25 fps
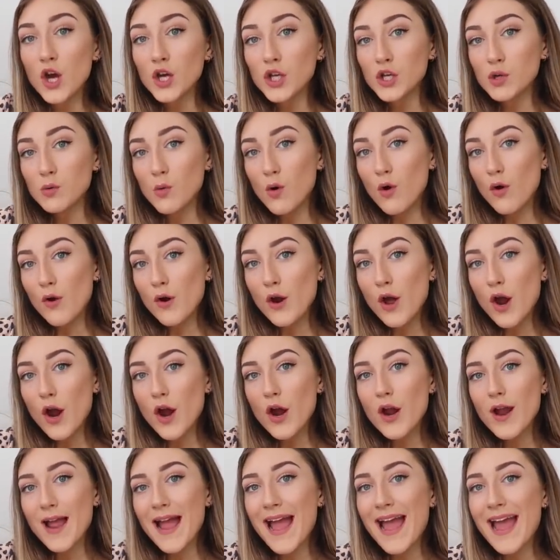You all know,
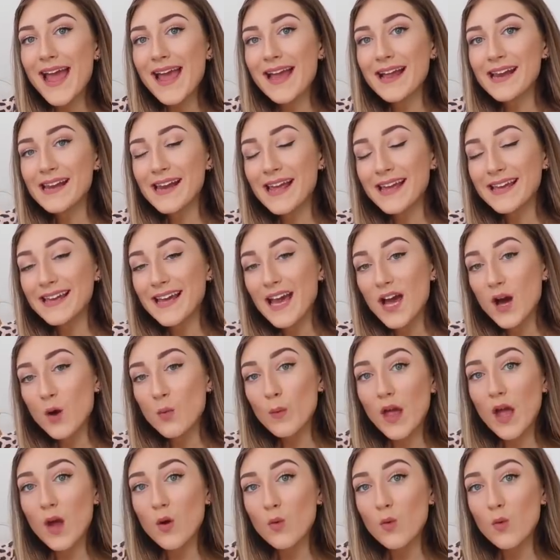and yeah,